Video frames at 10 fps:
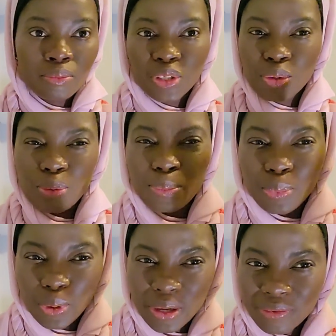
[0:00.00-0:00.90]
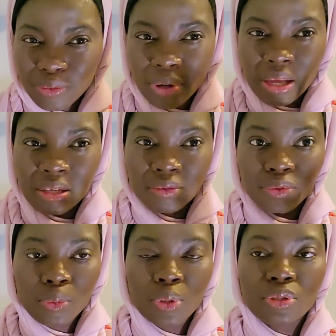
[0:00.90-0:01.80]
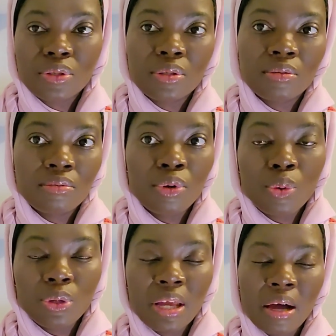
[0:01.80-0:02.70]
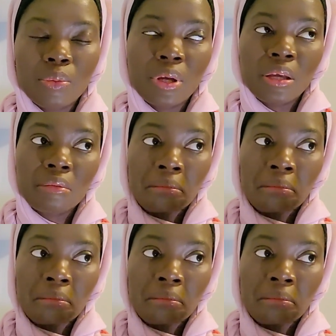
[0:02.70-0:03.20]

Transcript: you know, boyfriend, if you want to go that way.